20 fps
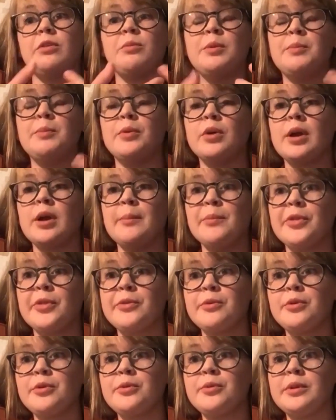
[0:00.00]
people come
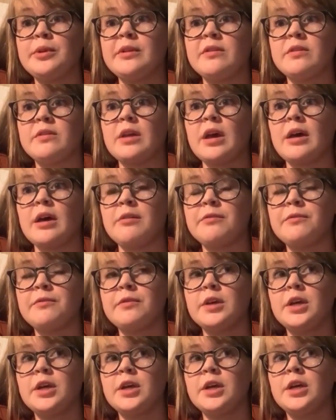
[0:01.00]
through and stuff.
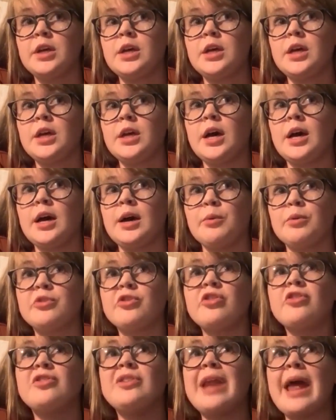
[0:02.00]
We're
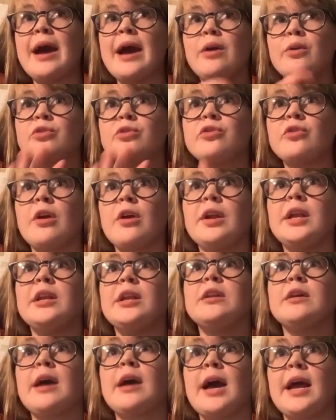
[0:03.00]
just now starting
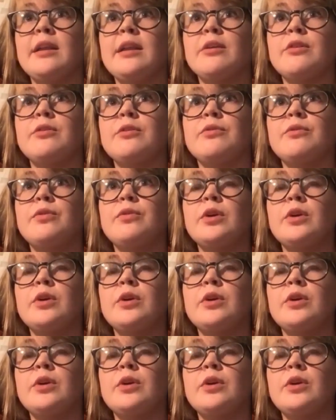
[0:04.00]
to kind of